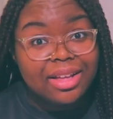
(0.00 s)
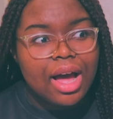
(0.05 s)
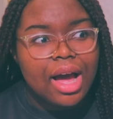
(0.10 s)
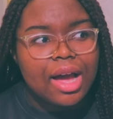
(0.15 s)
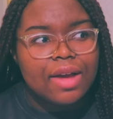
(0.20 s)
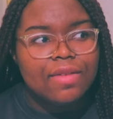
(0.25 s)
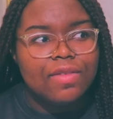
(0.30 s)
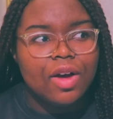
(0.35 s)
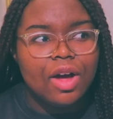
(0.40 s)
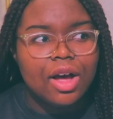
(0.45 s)

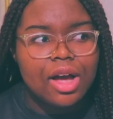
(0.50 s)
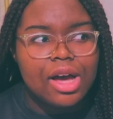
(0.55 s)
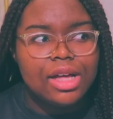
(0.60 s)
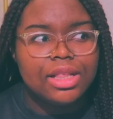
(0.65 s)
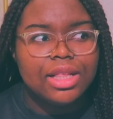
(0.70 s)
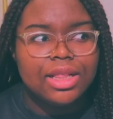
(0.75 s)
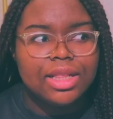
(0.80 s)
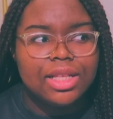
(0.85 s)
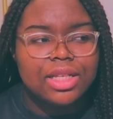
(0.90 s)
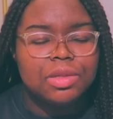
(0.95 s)
I've heard
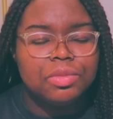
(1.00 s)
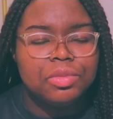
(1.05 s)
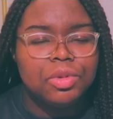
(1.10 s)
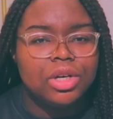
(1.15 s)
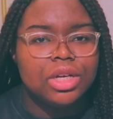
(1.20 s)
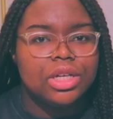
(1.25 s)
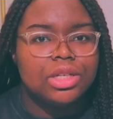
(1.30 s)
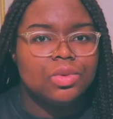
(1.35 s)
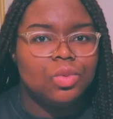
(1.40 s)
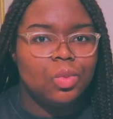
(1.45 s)
that this
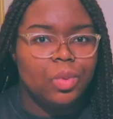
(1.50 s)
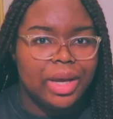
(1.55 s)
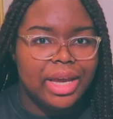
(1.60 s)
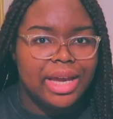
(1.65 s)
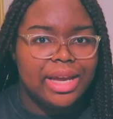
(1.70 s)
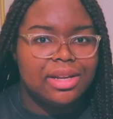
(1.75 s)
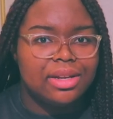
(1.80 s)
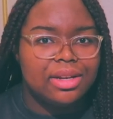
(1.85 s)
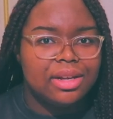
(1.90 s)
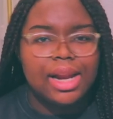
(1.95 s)
book is
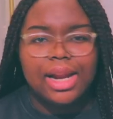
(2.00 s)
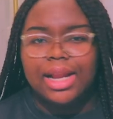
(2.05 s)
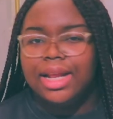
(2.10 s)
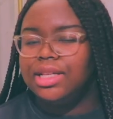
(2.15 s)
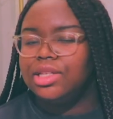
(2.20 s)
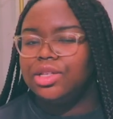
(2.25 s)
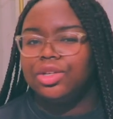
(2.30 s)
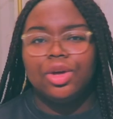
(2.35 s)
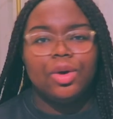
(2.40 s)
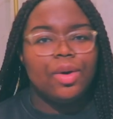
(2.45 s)
weird and I
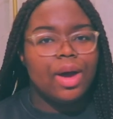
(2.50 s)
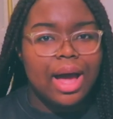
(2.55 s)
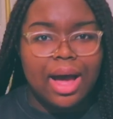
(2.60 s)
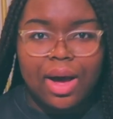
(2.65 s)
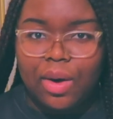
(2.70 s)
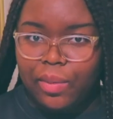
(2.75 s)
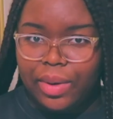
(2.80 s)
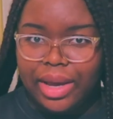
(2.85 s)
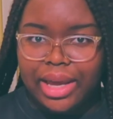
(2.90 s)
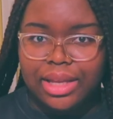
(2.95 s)
need to know
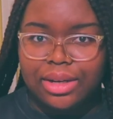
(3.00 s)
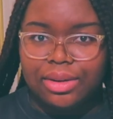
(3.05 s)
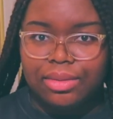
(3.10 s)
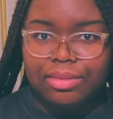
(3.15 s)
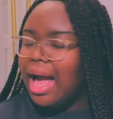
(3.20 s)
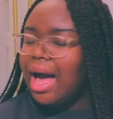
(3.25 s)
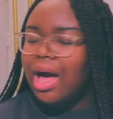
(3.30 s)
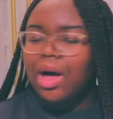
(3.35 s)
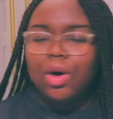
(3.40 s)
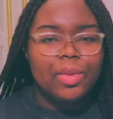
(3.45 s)
how weird.
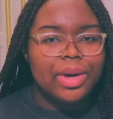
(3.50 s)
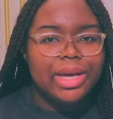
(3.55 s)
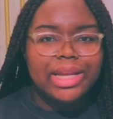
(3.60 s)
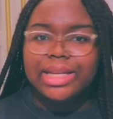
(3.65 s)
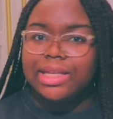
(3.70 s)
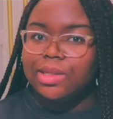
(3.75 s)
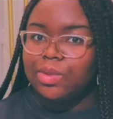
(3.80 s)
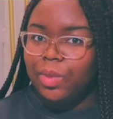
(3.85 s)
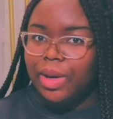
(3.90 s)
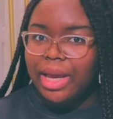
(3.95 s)
How weird
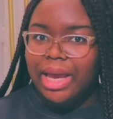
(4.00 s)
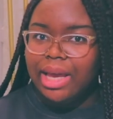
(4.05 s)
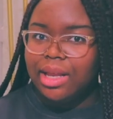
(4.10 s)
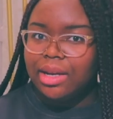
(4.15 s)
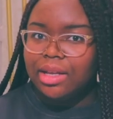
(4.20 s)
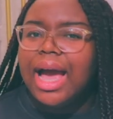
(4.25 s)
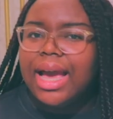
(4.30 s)
is weird.